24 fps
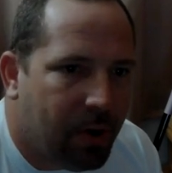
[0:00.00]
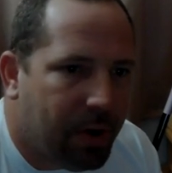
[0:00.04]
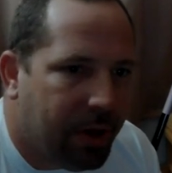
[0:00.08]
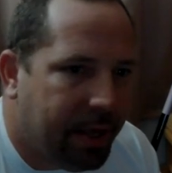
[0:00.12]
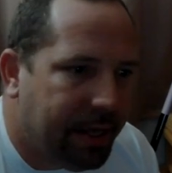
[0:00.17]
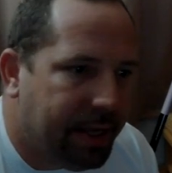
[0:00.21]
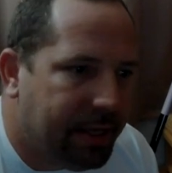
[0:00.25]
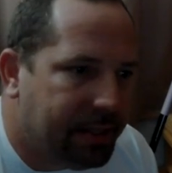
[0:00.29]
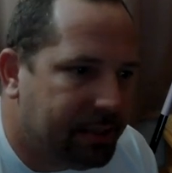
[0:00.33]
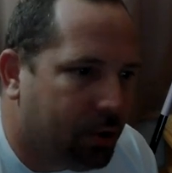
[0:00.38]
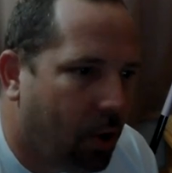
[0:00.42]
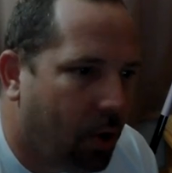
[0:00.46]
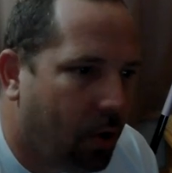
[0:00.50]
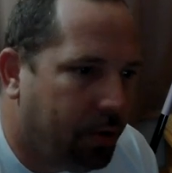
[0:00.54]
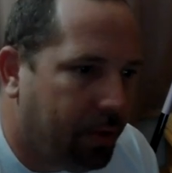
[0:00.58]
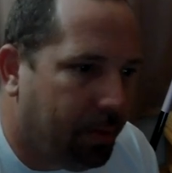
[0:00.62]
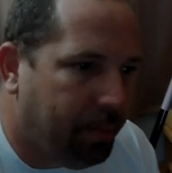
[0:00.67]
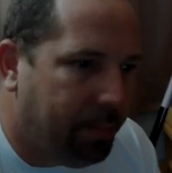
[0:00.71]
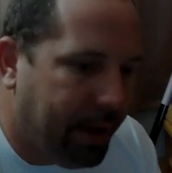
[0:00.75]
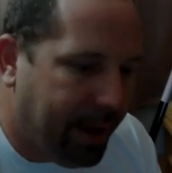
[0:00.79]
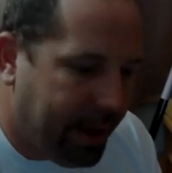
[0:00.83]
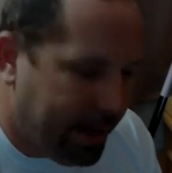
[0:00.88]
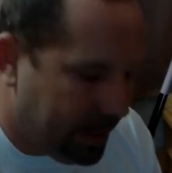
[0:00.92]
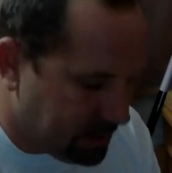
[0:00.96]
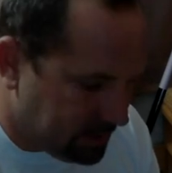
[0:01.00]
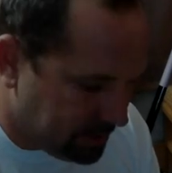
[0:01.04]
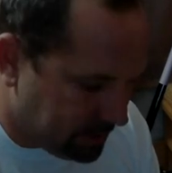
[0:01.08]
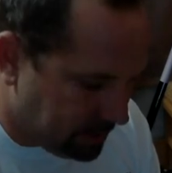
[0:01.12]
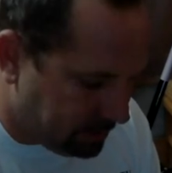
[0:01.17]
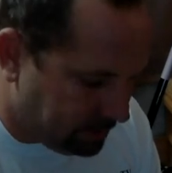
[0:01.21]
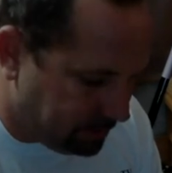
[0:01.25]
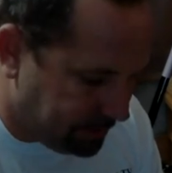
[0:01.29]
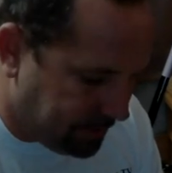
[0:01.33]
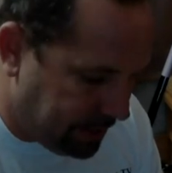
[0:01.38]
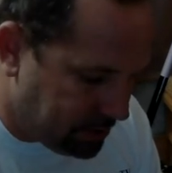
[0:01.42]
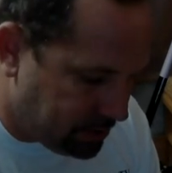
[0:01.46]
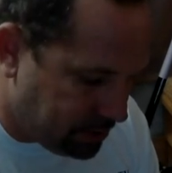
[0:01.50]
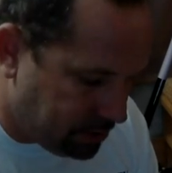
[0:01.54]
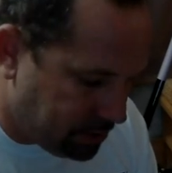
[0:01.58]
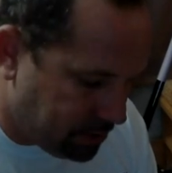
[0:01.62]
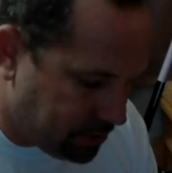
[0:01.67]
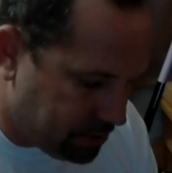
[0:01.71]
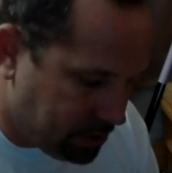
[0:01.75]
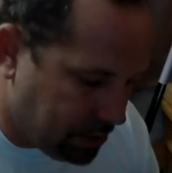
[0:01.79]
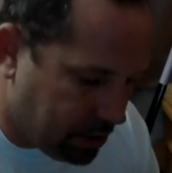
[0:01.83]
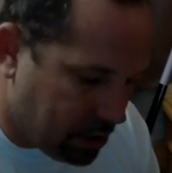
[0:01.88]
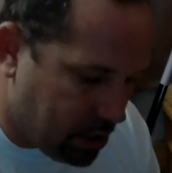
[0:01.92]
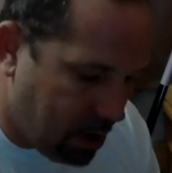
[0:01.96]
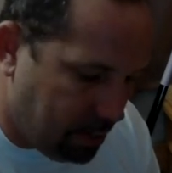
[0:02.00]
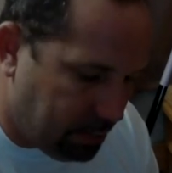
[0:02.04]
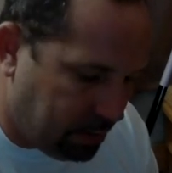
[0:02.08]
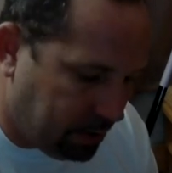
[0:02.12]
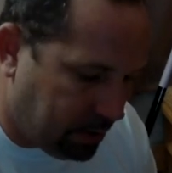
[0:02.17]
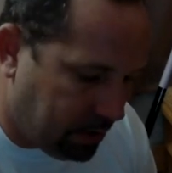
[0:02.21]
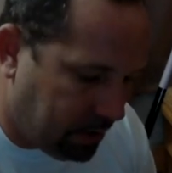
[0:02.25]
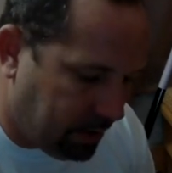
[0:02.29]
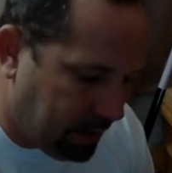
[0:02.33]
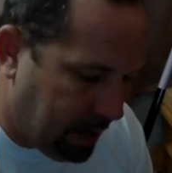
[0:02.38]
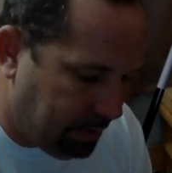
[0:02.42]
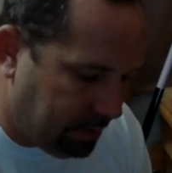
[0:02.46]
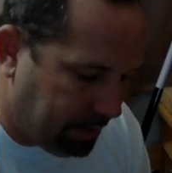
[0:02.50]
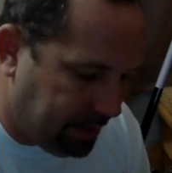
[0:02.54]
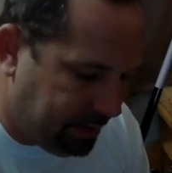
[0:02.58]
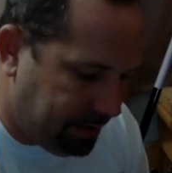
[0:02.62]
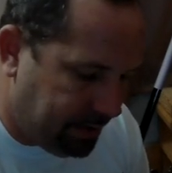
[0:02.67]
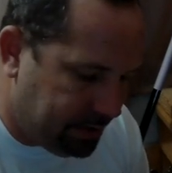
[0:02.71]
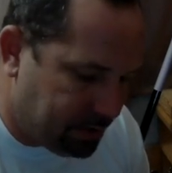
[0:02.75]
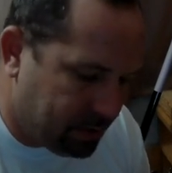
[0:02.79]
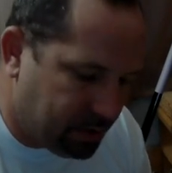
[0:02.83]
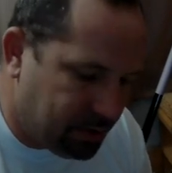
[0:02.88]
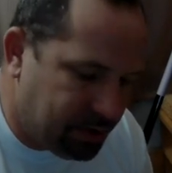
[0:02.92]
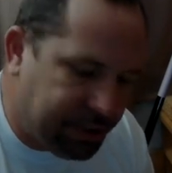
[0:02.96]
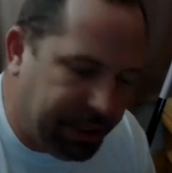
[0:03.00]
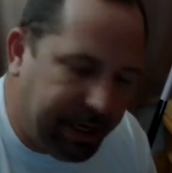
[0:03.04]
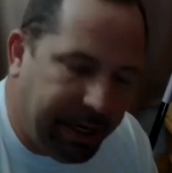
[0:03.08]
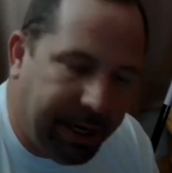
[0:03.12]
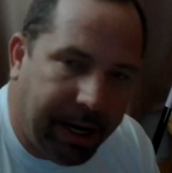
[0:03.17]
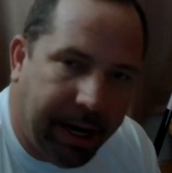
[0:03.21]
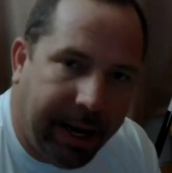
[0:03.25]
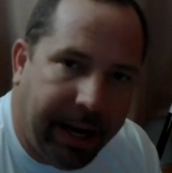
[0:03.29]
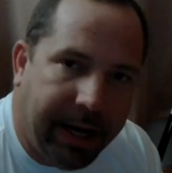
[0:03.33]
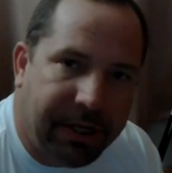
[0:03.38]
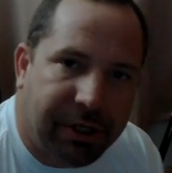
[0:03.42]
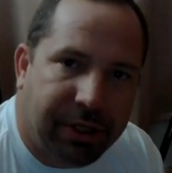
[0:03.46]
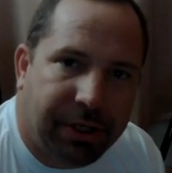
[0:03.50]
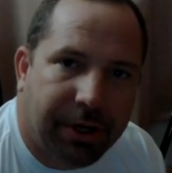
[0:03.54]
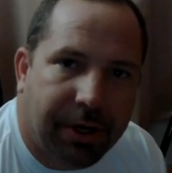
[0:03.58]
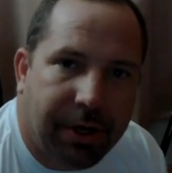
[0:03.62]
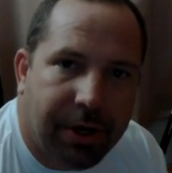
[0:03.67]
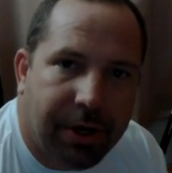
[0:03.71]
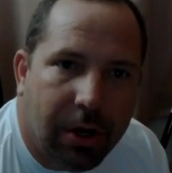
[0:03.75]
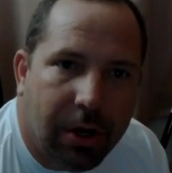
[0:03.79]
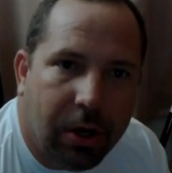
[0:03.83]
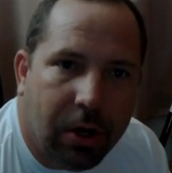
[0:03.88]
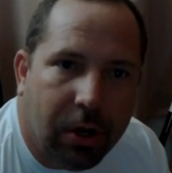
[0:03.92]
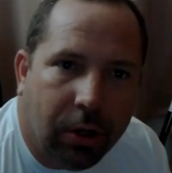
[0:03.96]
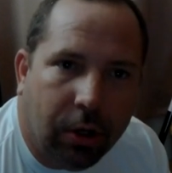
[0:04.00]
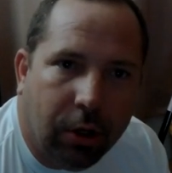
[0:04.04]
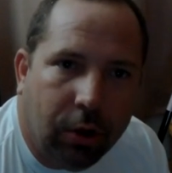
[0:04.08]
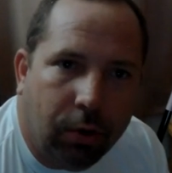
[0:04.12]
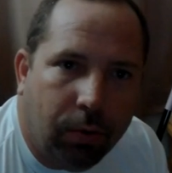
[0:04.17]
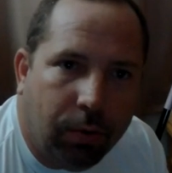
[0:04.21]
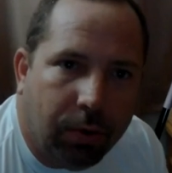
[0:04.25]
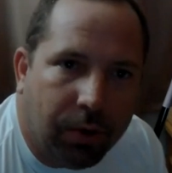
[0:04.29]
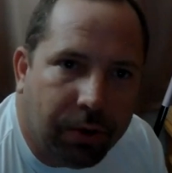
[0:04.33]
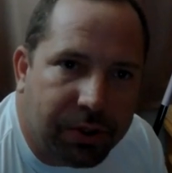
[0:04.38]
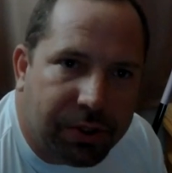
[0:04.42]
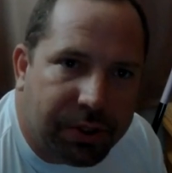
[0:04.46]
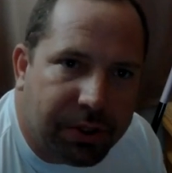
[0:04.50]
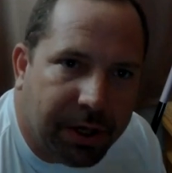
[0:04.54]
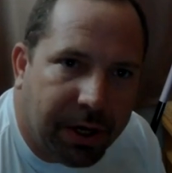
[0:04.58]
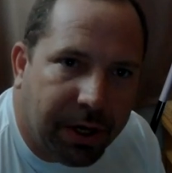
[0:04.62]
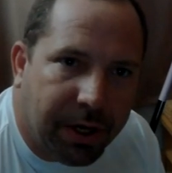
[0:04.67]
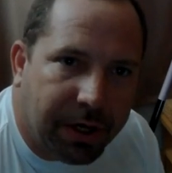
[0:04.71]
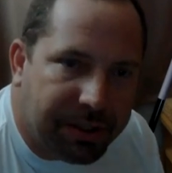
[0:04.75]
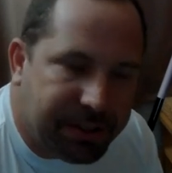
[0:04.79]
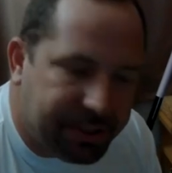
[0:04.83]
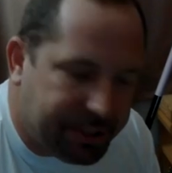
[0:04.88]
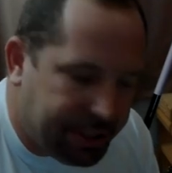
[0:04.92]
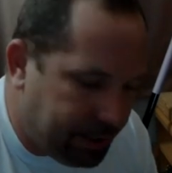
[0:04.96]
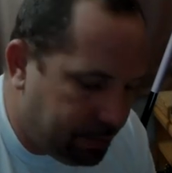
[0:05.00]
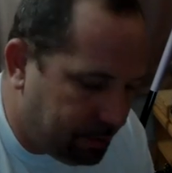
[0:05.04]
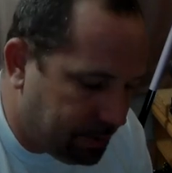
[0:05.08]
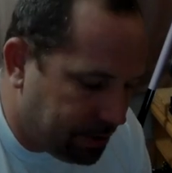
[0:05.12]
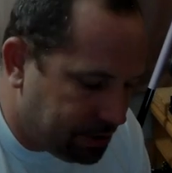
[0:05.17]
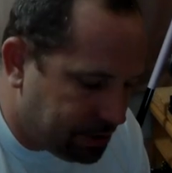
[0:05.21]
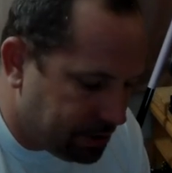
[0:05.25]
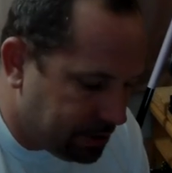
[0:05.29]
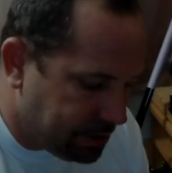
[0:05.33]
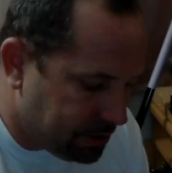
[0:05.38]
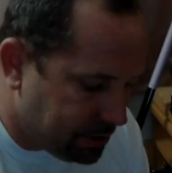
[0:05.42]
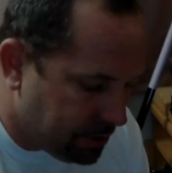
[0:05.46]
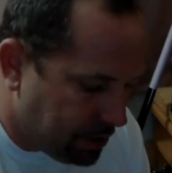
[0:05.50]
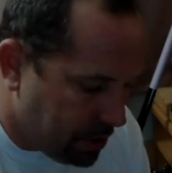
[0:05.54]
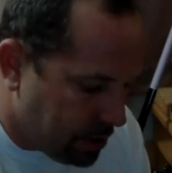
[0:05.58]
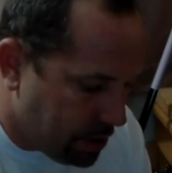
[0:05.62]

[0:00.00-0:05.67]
His are the best. These are just a couple of, I believe these are C&H Lures Sea Witches.